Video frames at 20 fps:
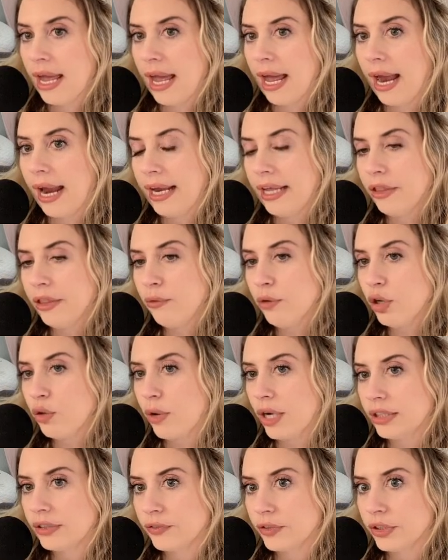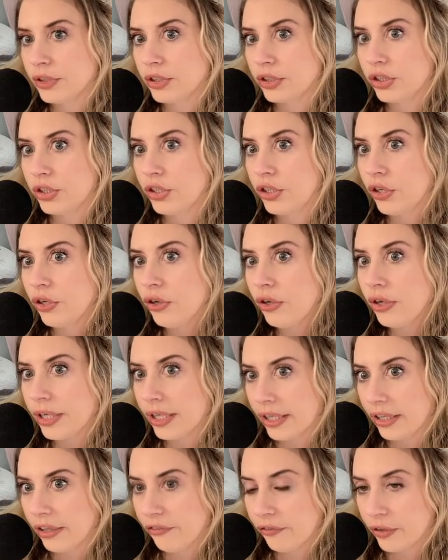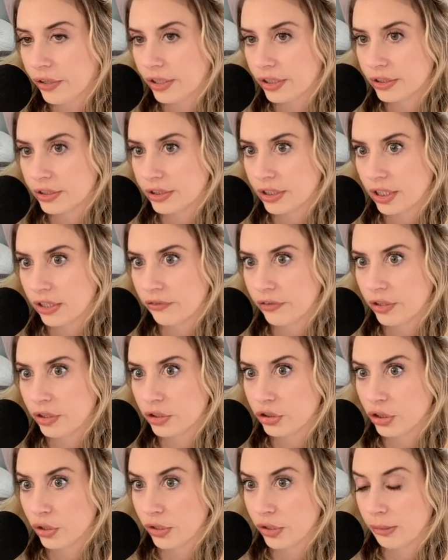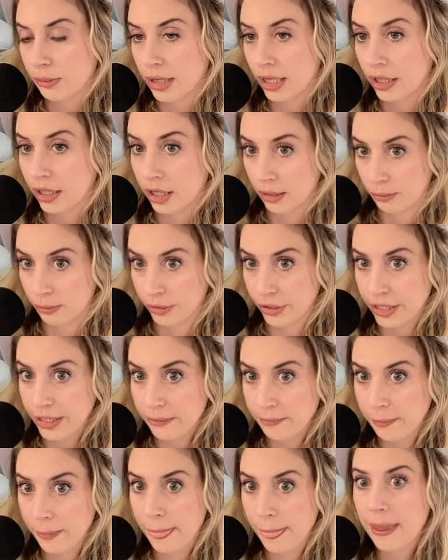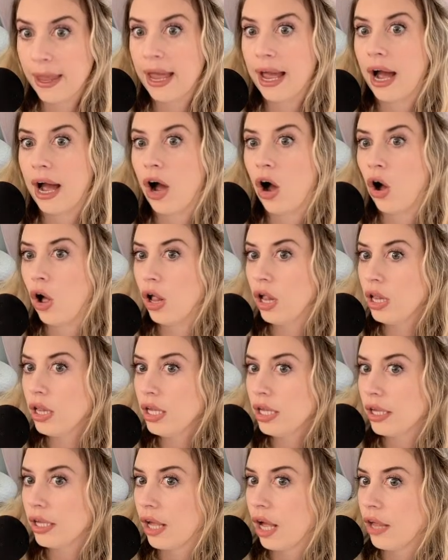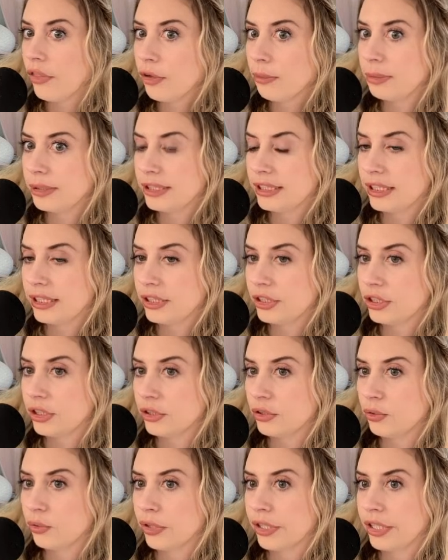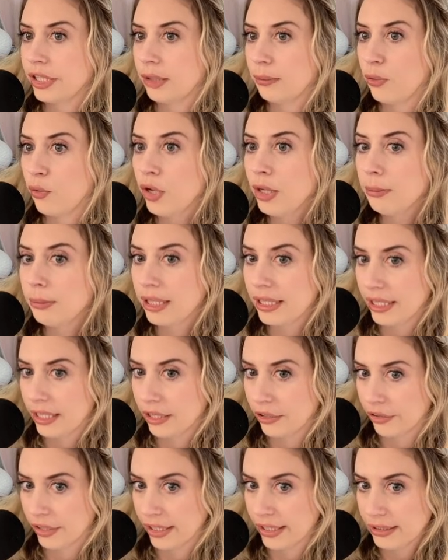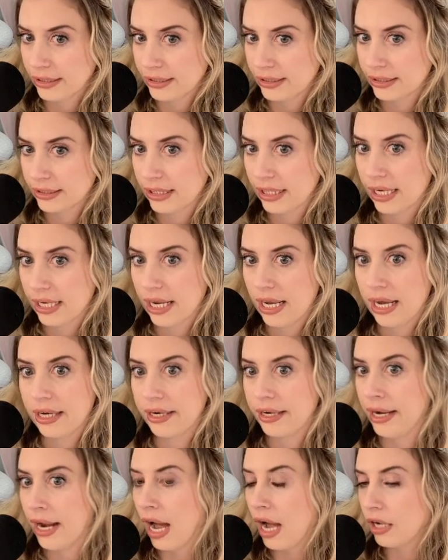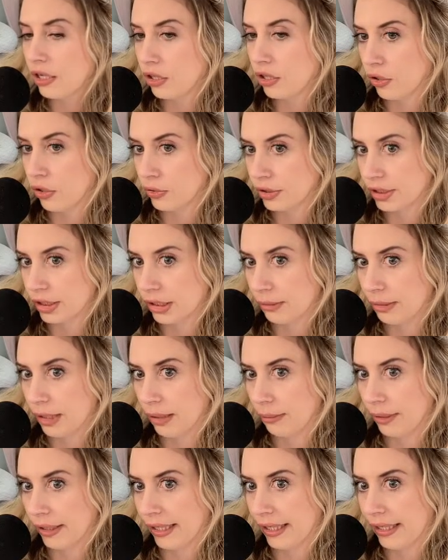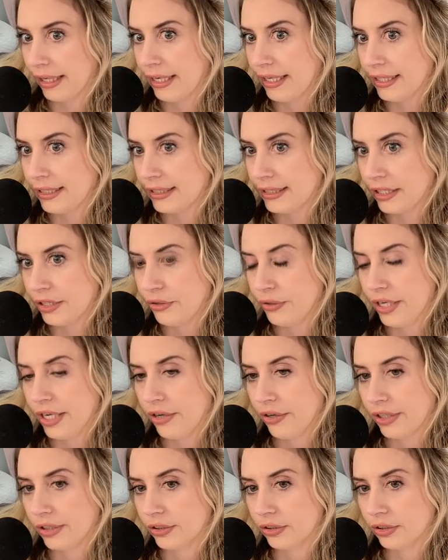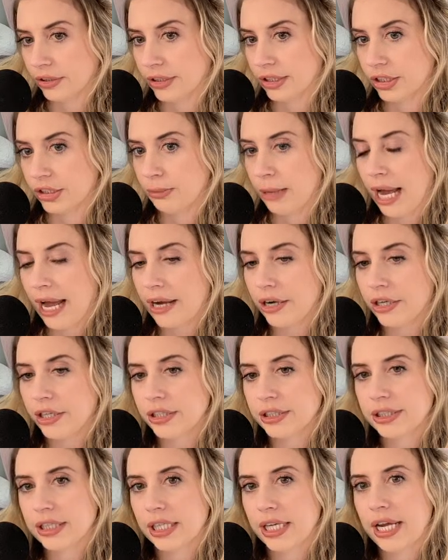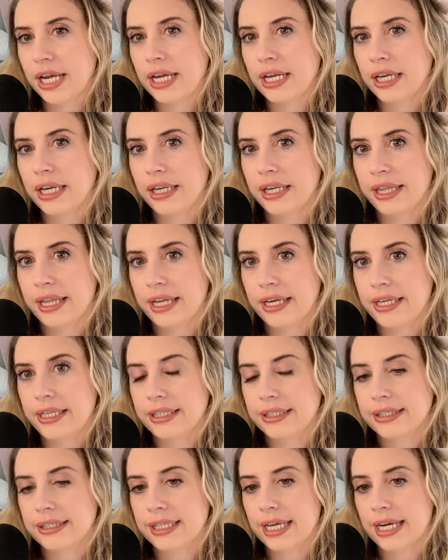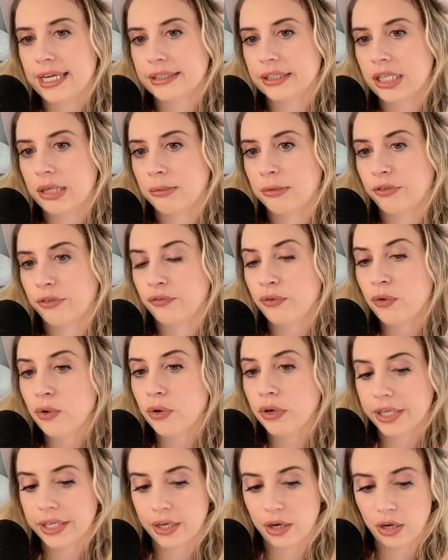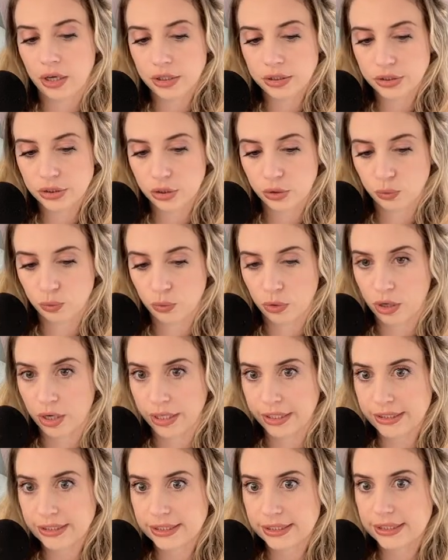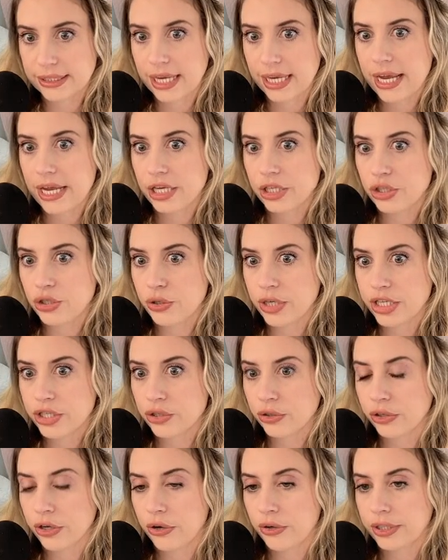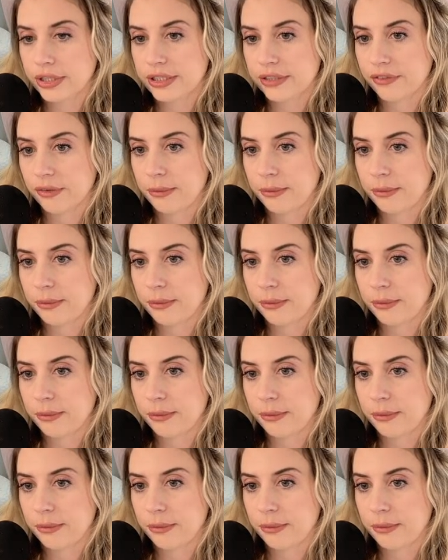and the request for security for Conservator Jody Montgomery. All other petition, authority, and appointment hearings not closed to the public in any continued hearings on such matters. Then he says, number 4, he also wants judicial notice of the